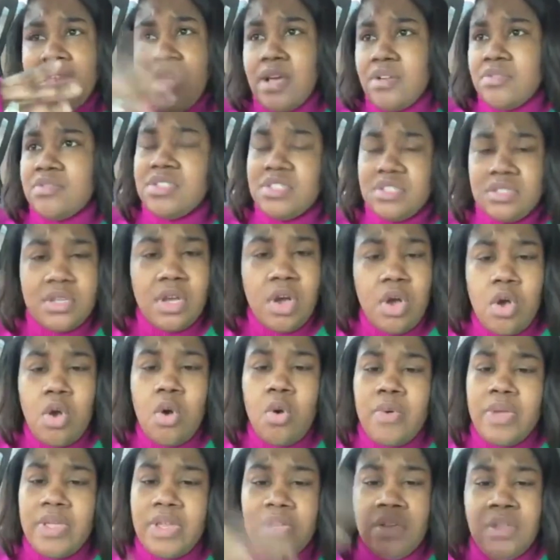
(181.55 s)
and I'll just
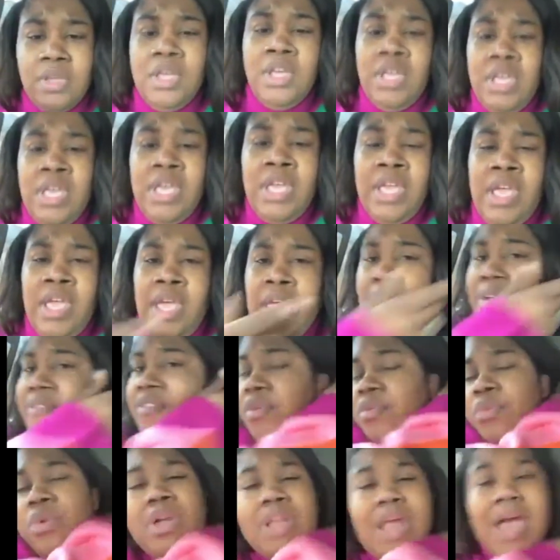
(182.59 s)
go. And
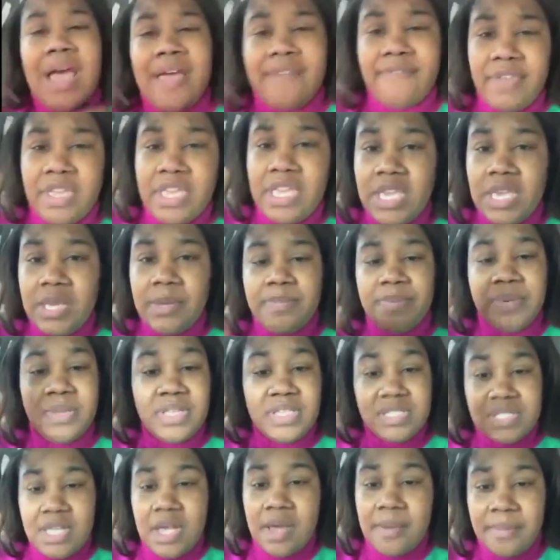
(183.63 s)
everyone, hi Vicky,
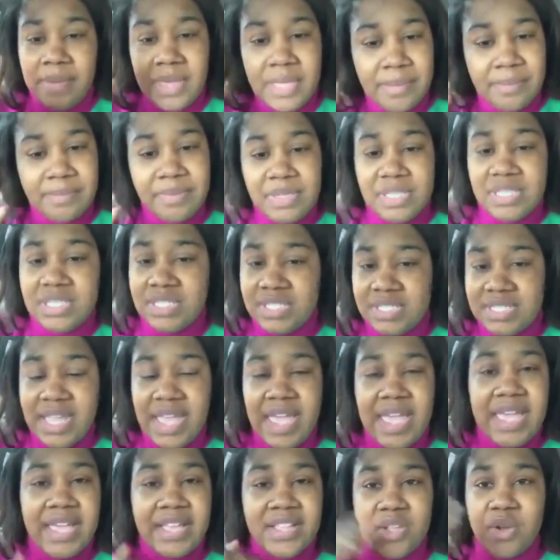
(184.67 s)
please come in, please
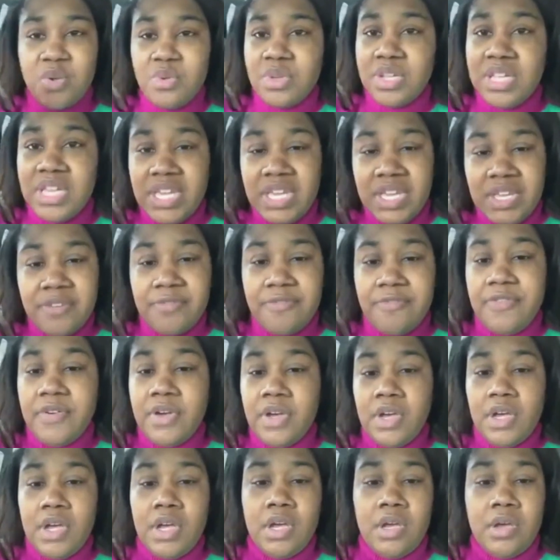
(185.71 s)
stay, don't leave.
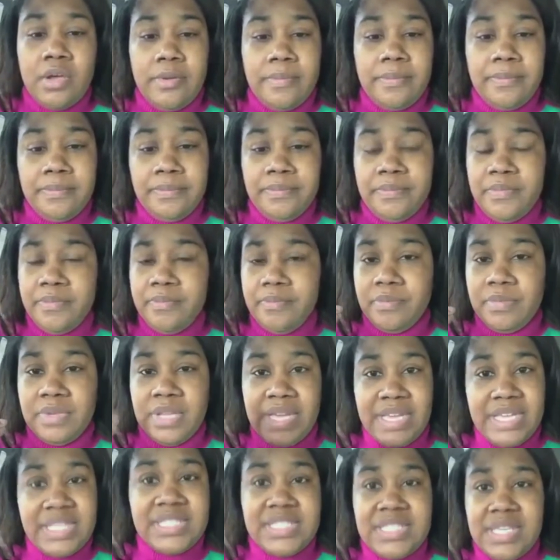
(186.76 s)

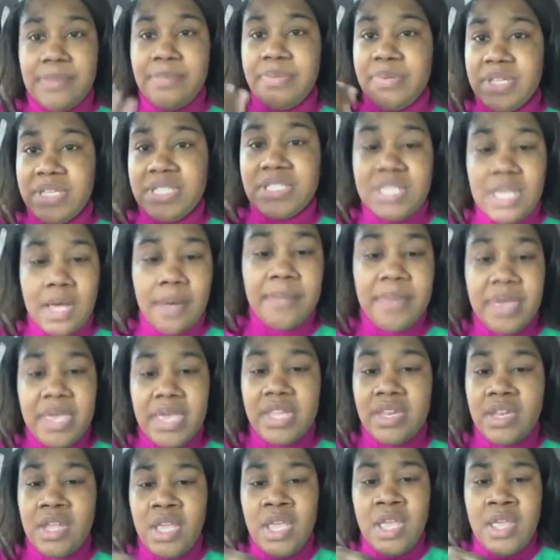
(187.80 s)
Like I said, please come
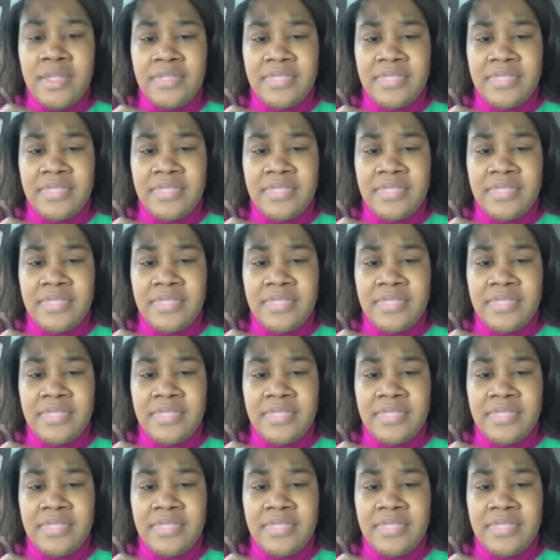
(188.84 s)
in.